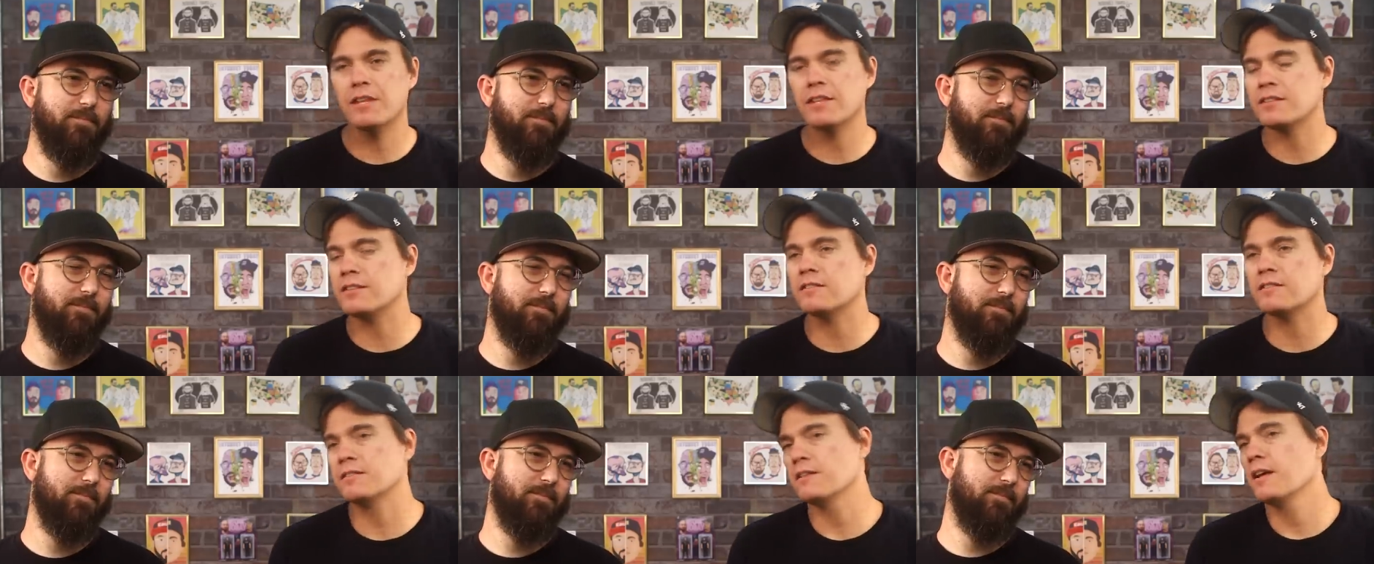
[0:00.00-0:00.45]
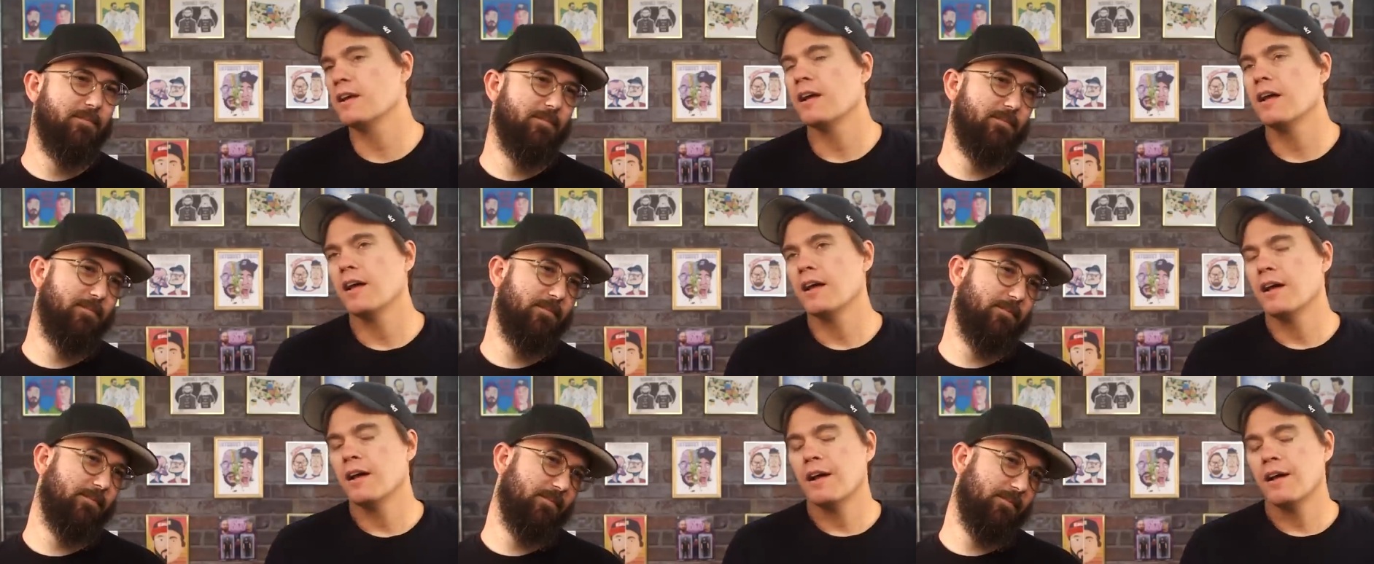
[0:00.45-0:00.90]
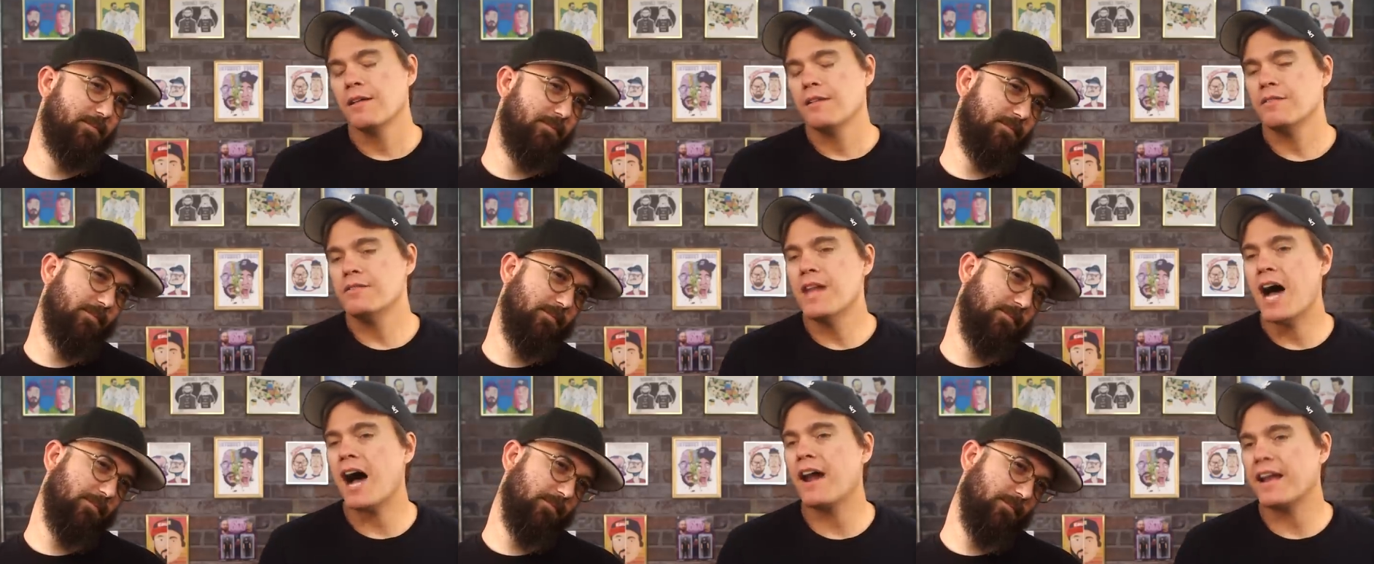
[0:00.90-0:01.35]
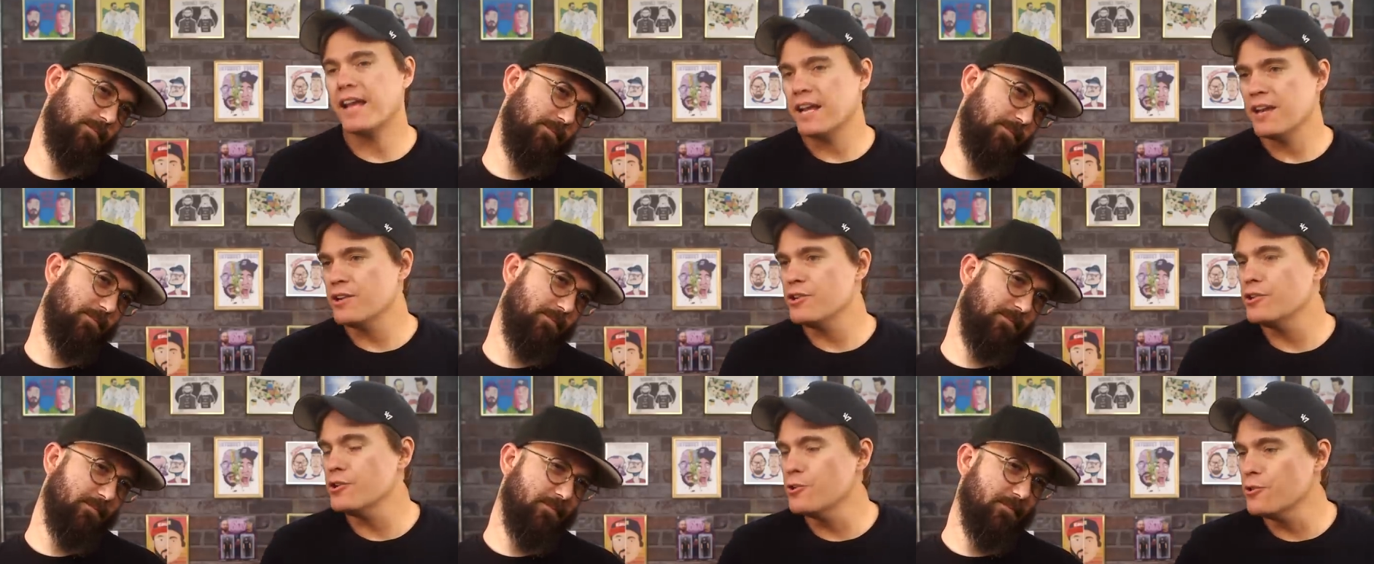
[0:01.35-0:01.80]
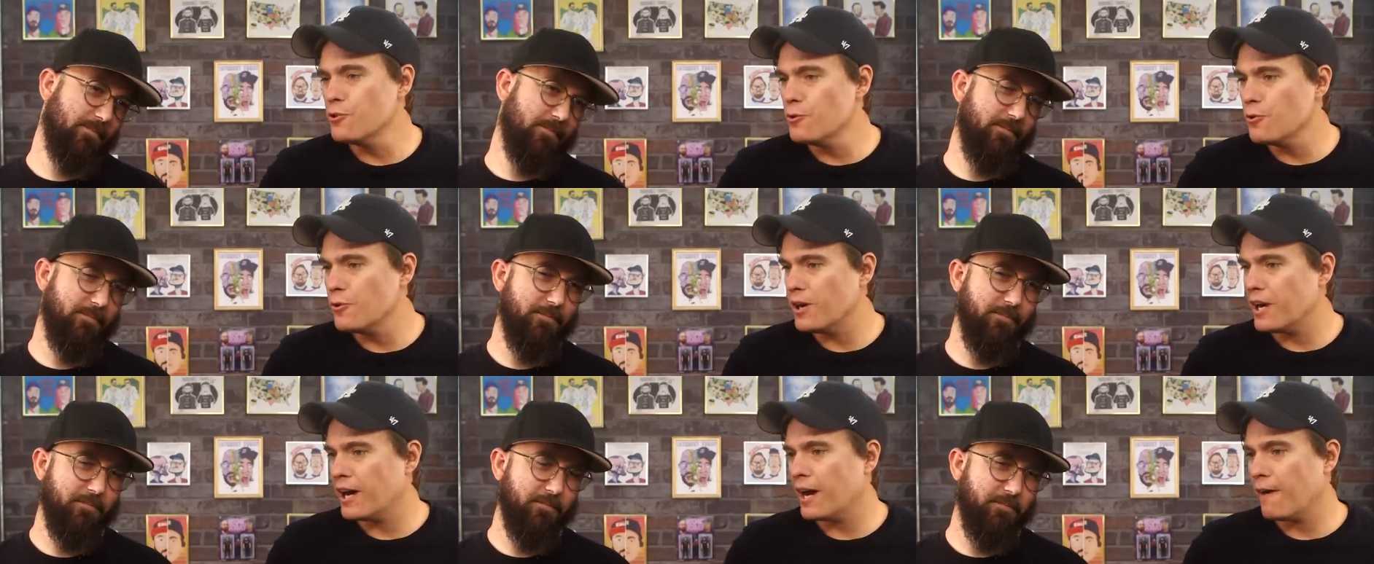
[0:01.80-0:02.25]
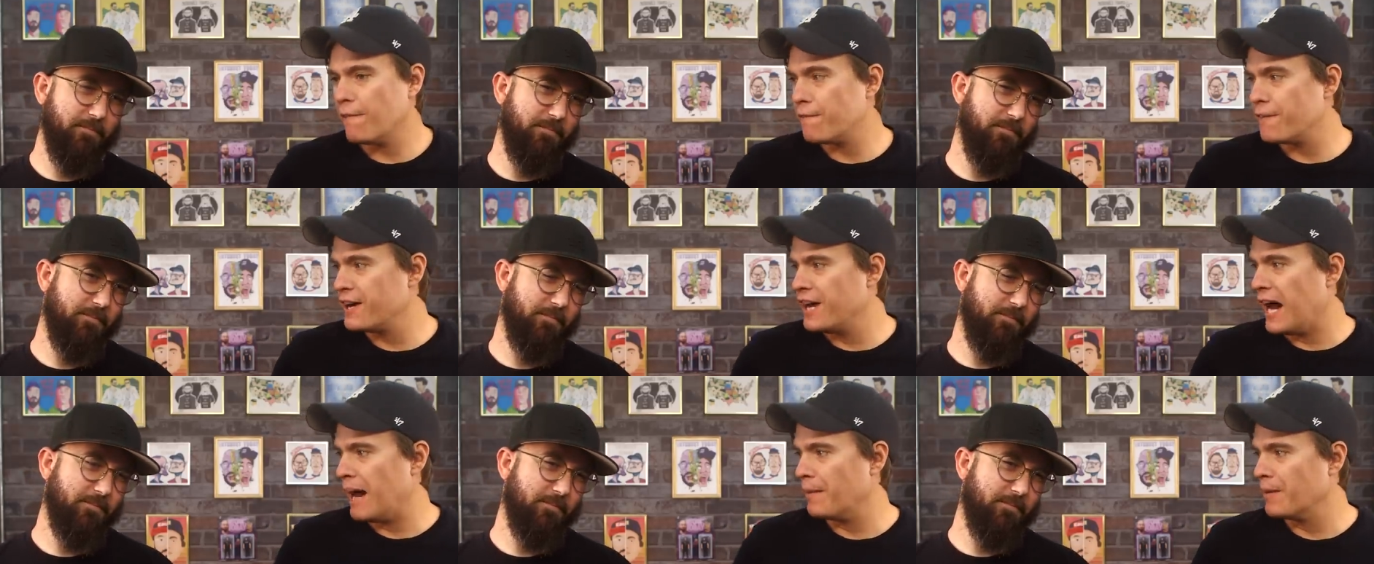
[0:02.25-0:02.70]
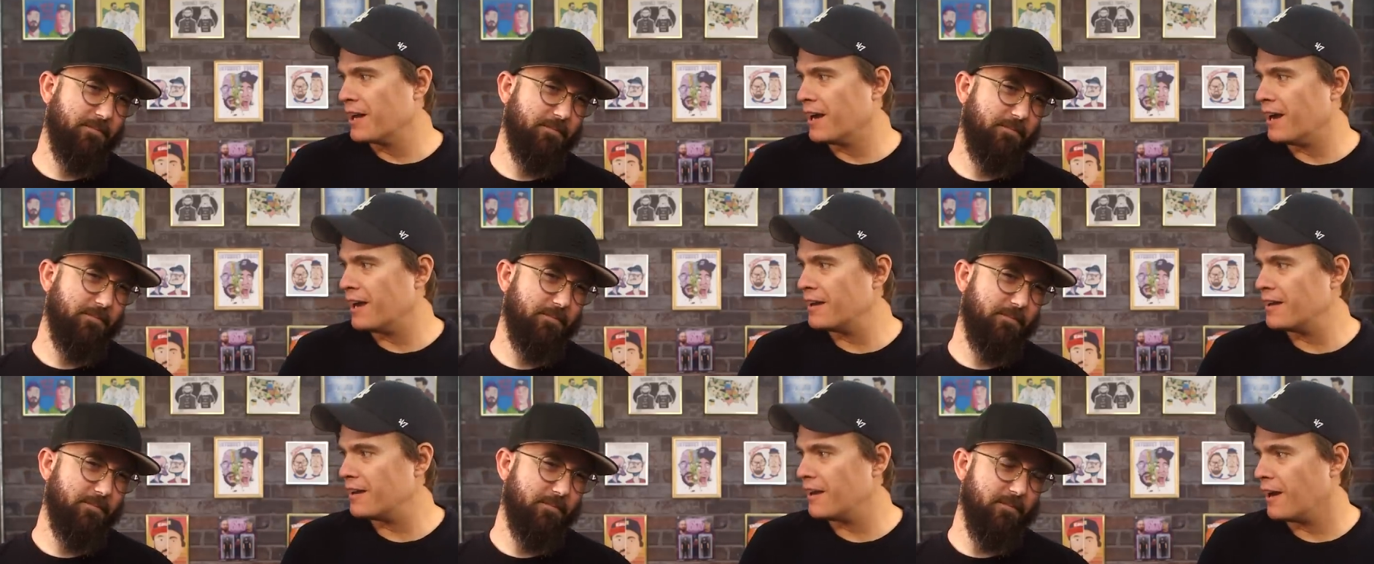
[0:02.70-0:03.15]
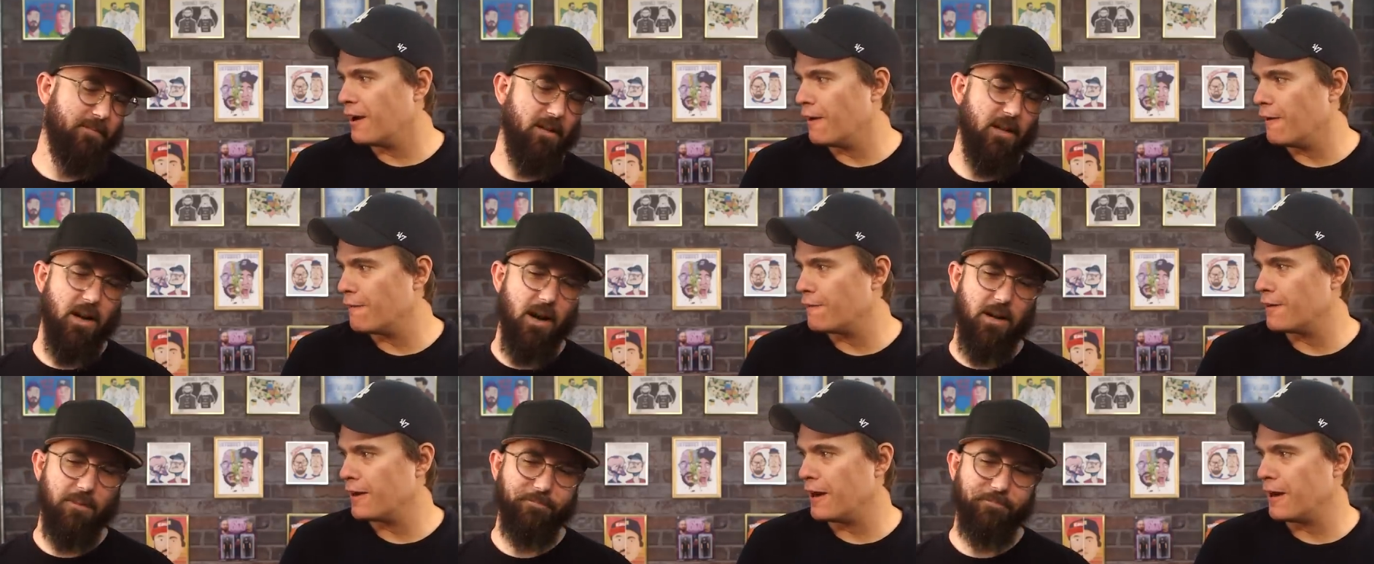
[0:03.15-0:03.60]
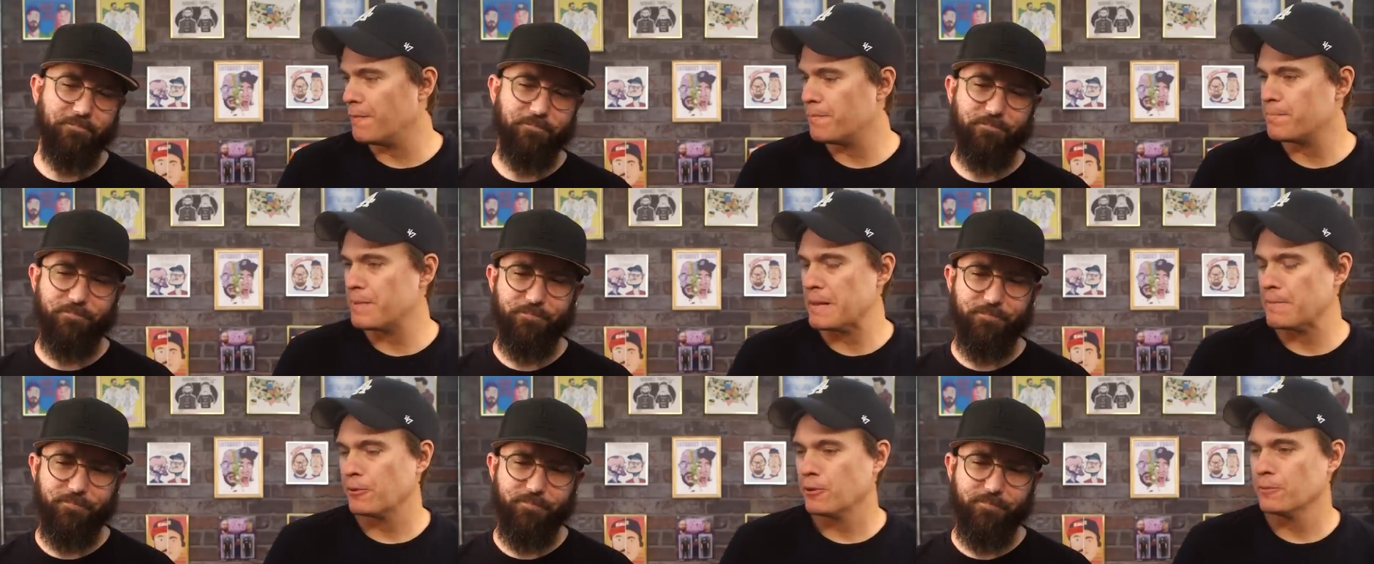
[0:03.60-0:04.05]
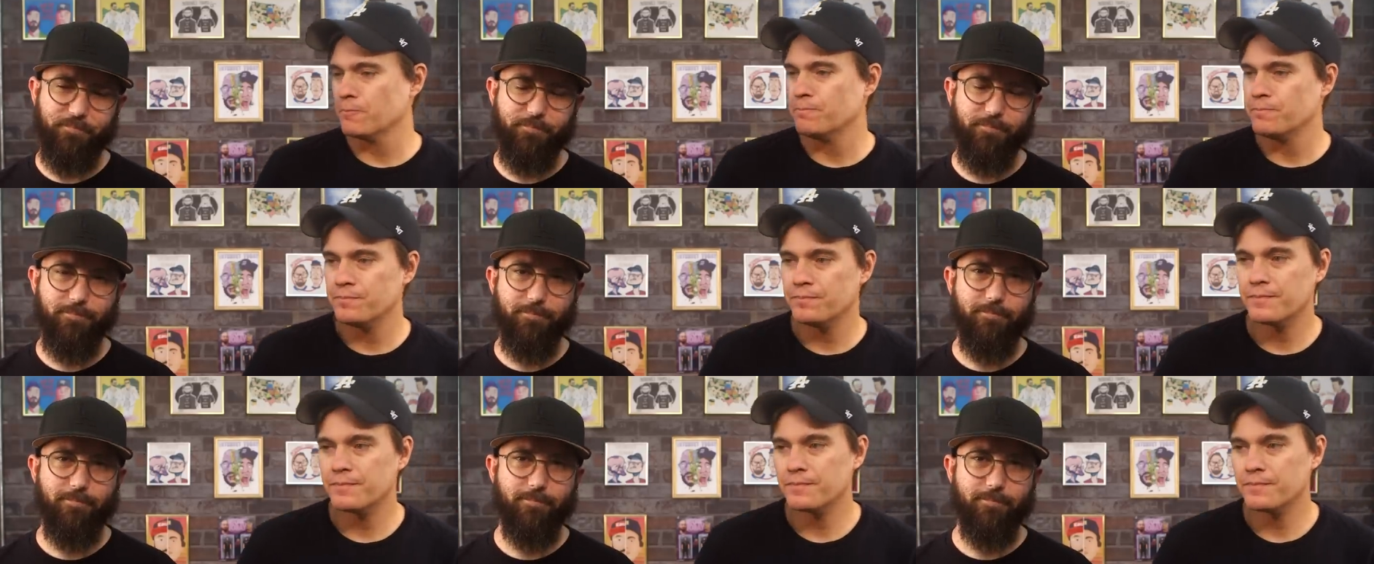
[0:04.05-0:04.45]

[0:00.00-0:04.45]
Speaker 1: this is not a new uh, phenomenon of yeah. uh, people